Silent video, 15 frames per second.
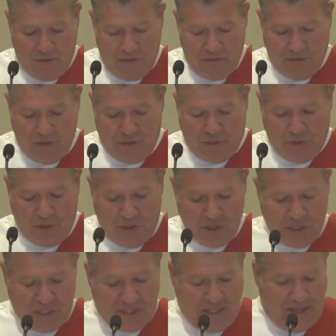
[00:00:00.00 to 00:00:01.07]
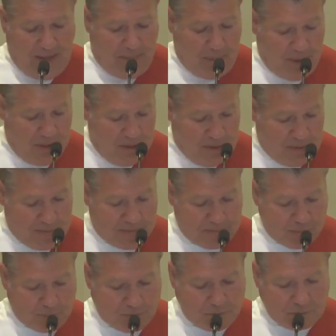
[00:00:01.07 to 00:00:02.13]
The third step
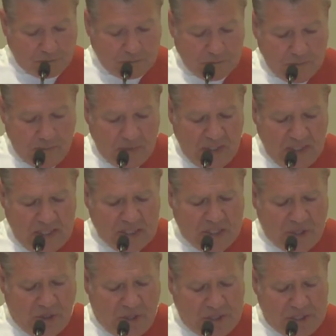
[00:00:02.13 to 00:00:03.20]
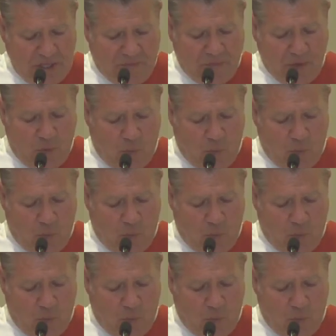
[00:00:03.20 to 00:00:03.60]
is there are different